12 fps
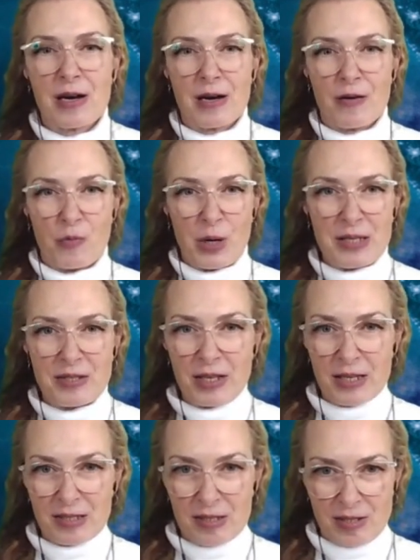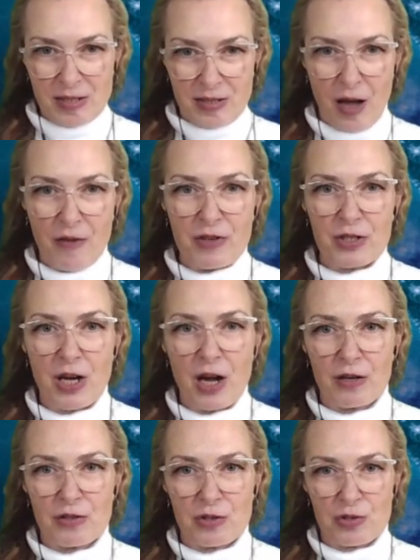Once I discovered
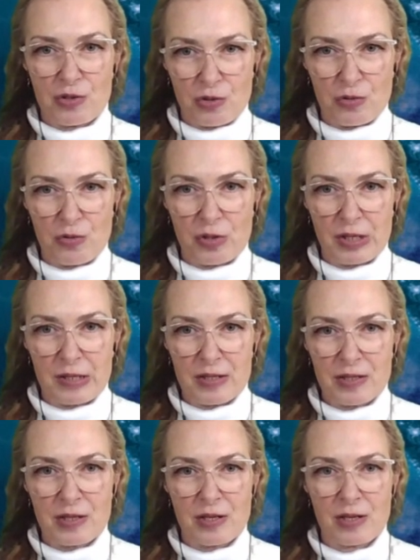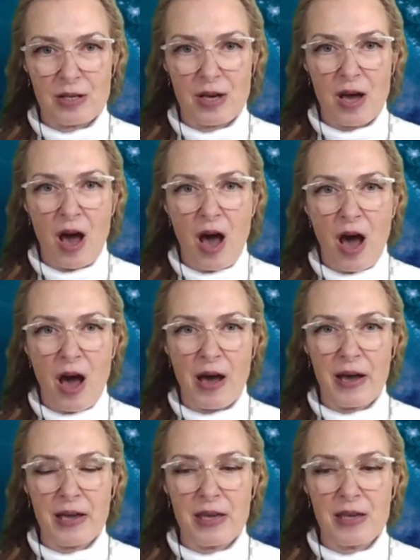how to do this,
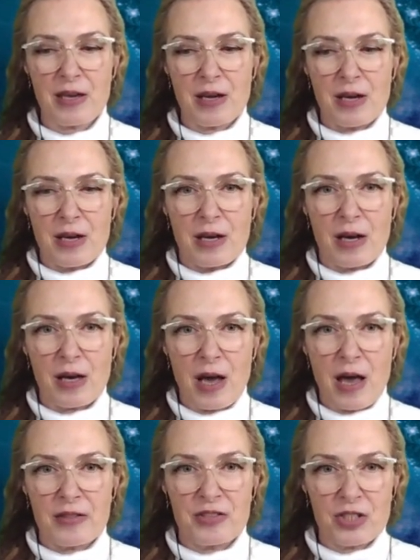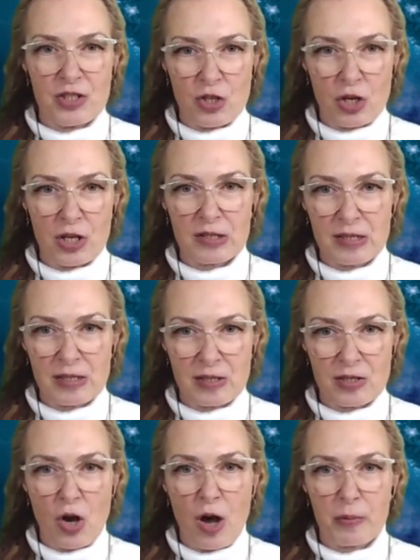I did not
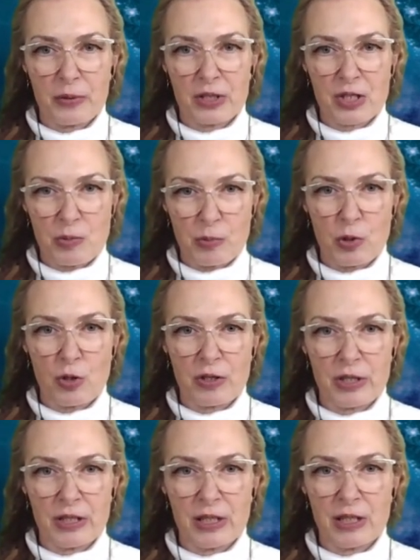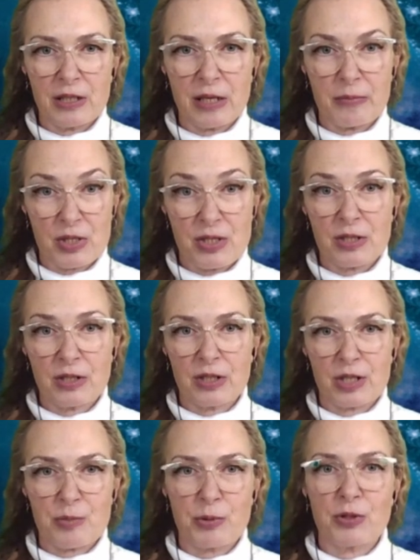stop exploring it. I'm still
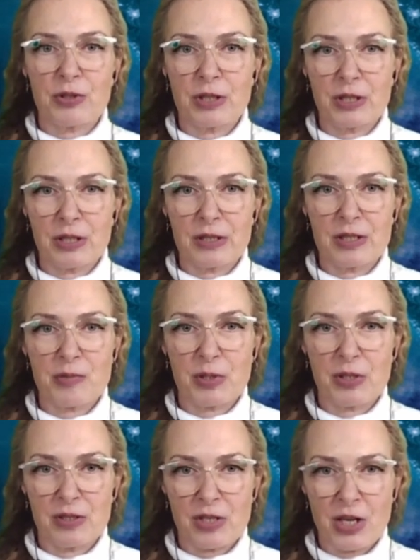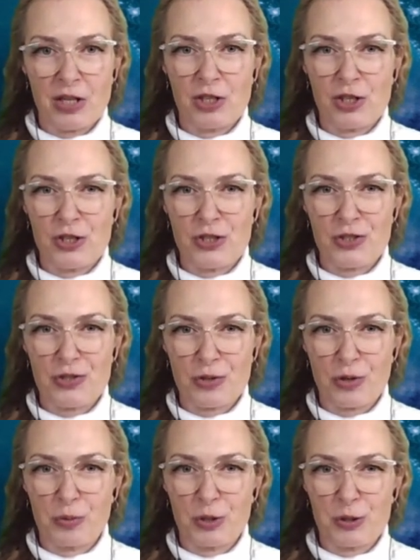exploring it. It's been 10 years,
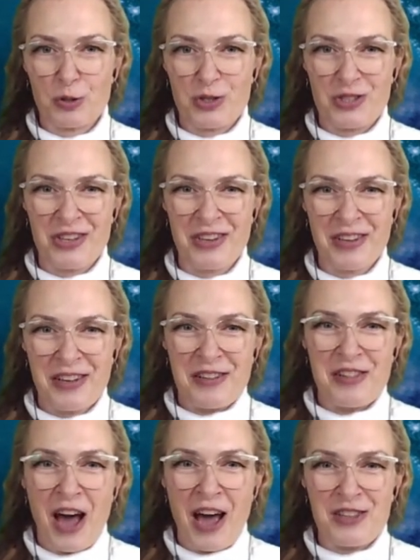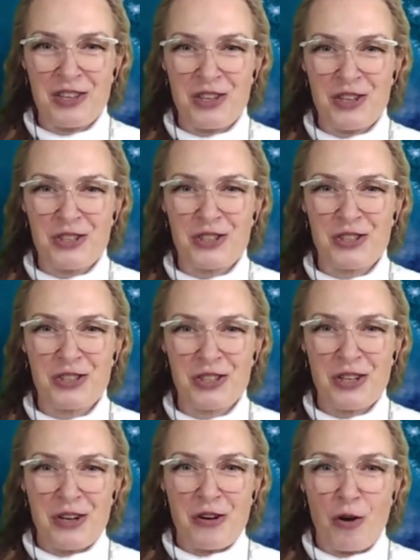almost 9 years
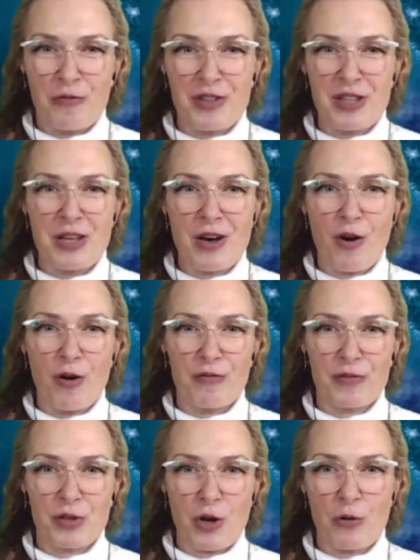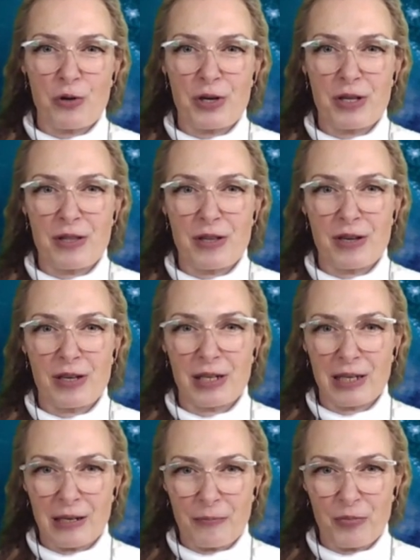of going
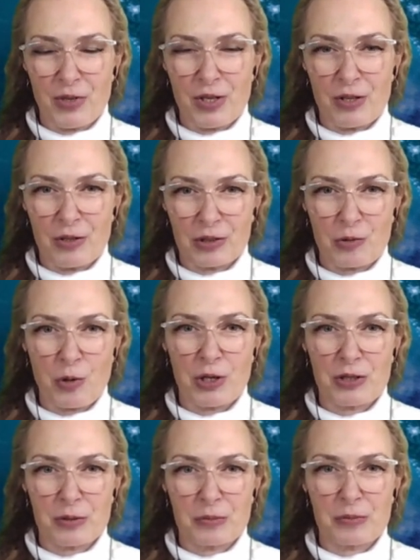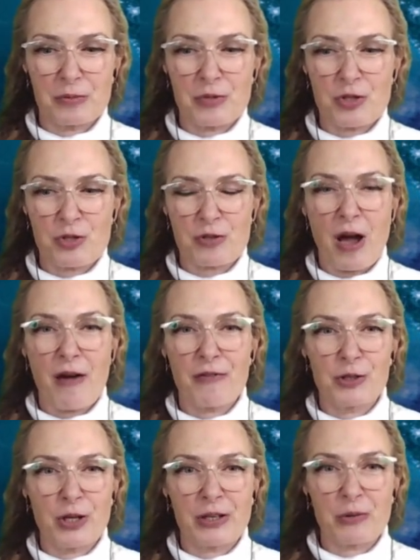on quantum
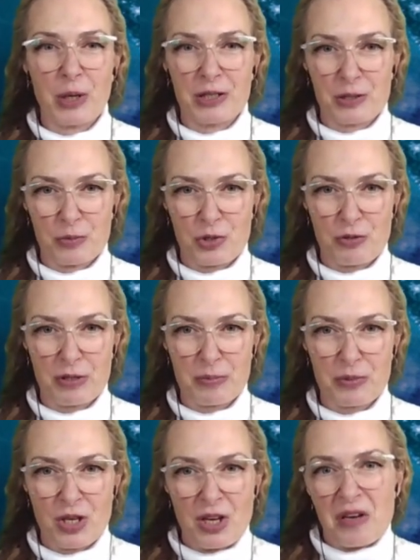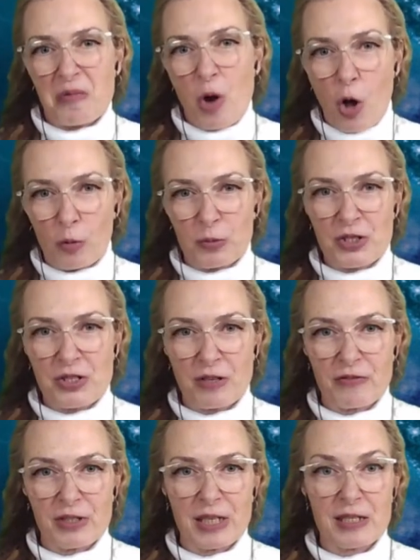travel, quantum trips, almost
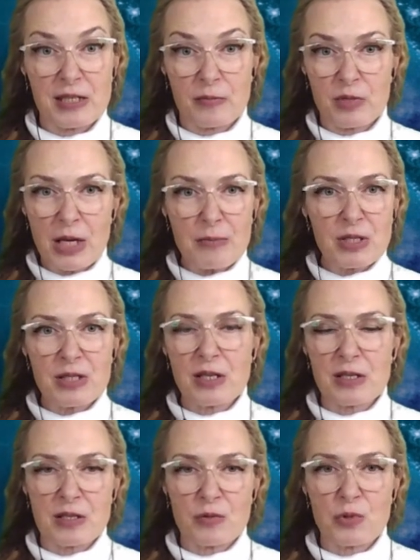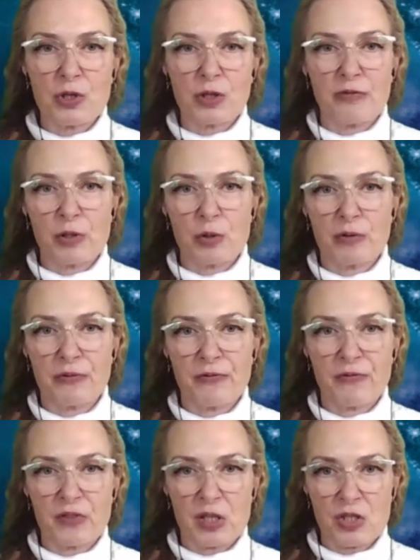every night. Sometimes it doesn't work. If you are
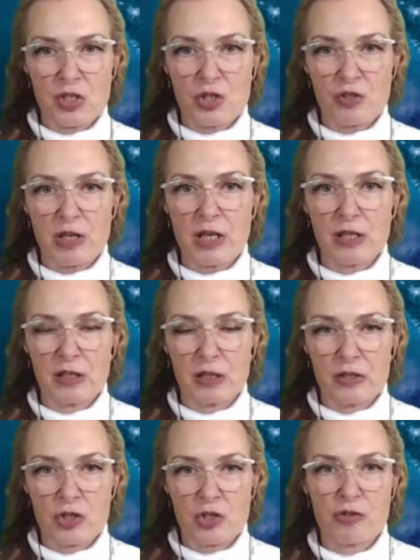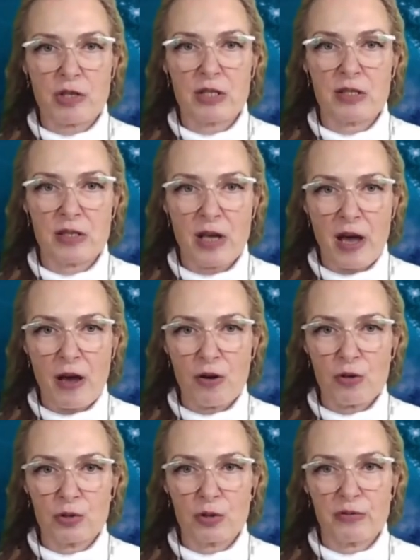frustrated and stressed
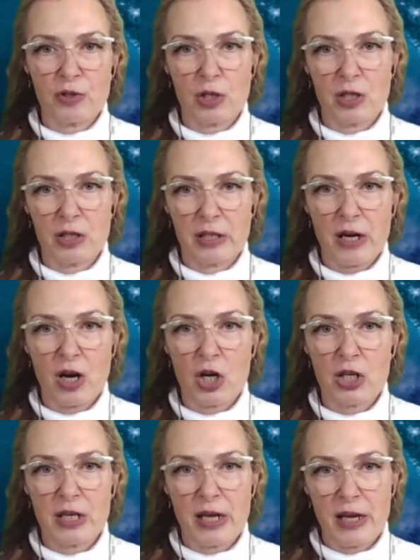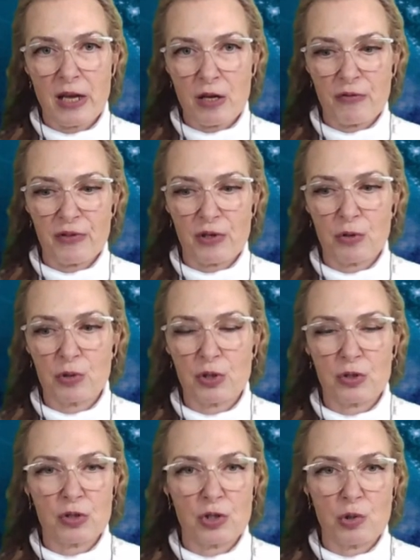out, if you had a hard day, if
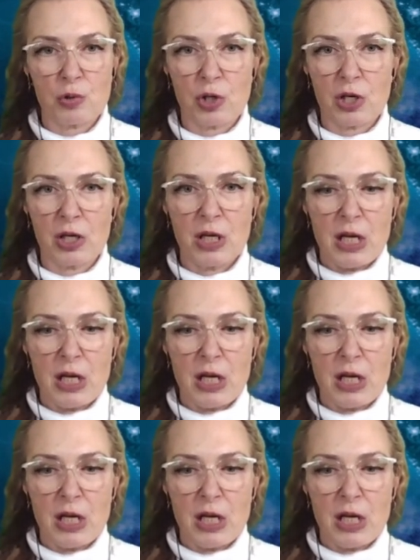you are